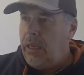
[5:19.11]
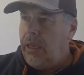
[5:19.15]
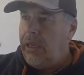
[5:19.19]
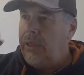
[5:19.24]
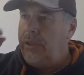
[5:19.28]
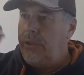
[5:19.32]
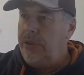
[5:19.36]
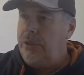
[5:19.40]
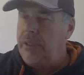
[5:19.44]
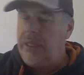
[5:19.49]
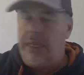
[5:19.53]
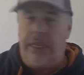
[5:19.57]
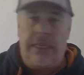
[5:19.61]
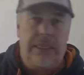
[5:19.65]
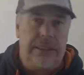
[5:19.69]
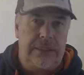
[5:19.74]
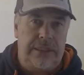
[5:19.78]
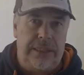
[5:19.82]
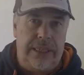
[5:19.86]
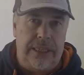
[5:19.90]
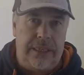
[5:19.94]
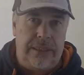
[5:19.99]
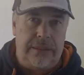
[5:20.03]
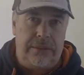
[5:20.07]
You
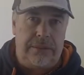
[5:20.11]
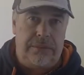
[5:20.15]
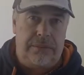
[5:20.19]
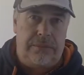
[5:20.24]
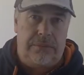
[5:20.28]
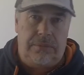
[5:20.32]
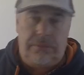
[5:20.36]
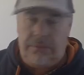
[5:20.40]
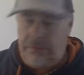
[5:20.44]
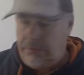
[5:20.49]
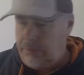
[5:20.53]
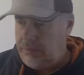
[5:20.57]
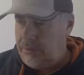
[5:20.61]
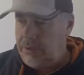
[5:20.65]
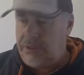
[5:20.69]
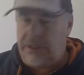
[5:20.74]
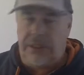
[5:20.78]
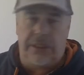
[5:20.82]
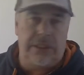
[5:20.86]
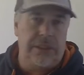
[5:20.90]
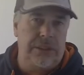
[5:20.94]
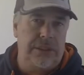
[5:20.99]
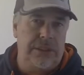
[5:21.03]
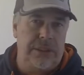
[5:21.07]
cast out.
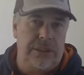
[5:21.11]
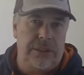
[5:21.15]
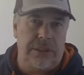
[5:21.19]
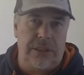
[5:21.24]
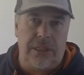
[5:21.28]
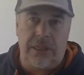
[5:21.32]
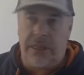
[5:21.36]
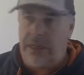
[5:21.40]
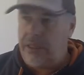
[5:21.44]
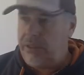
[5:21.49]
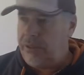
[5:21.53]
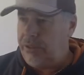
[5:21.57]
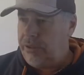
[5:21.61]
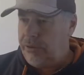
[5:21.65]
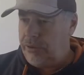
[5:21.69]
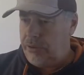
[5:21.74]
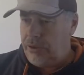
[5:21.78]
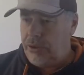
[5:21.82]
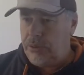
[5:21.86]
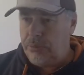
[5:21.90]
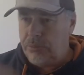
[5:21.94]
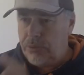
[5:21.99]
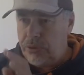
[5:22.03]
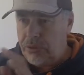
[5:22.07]
So here's the scenario:
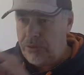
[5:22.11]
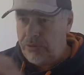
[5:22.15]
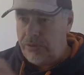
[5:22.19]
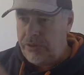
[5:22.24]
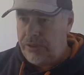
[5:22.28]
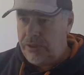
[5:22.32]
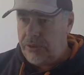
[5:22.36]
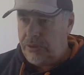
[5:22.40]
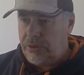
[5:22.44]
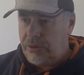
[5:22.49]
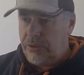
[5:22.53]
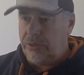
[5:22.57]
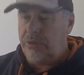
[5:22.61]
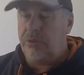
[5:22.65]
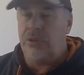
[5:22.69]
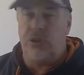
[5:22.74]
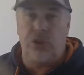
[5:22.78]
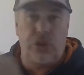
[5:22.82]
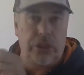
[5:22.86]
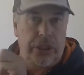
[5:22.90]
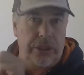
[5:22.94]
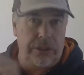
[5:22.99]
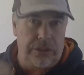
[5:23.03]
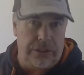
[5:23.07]
you're moving along
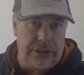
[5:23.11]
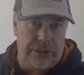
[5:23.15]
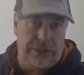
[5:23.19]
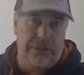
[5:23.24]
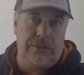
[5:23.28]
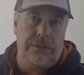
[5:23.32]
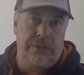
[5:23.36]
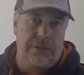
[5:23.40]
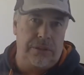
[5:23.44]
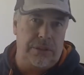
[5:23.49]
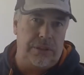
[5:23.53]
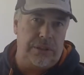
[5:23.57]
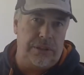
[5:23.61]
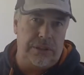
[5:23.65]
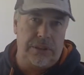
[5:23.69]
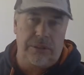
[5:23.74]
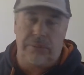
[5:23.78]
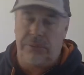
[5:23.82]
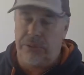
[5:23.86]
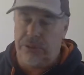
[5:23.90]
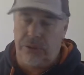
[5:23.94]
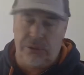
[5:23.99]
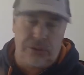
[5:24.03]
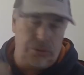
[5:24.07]
gently, like, so
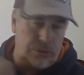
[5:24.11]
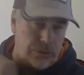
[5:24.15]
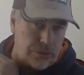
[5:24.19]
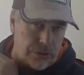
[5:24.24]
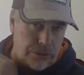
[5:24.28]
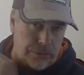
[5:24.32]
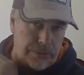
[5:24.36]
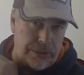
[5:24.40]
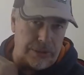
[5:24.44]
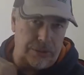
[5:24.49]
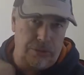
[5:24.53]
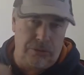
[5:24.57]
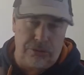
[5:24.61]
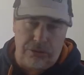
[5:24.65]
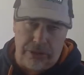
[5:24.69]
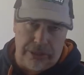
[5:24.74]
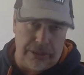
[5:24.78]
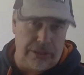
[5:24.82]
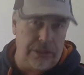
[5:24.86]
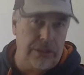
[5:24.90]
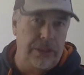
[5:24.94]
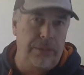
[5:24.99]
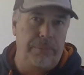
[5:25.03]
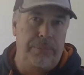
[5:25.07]
we're not talking about a
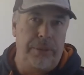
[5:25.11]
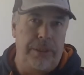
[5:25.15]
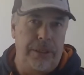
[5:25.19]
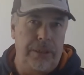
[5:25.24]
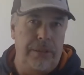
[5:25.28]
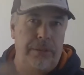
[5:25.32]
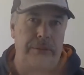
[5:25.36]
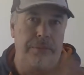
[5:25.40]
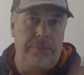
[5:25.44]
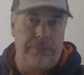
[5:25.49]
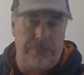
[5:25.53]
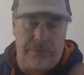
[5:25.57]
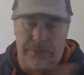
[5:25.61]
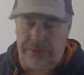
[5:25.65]
great clip here,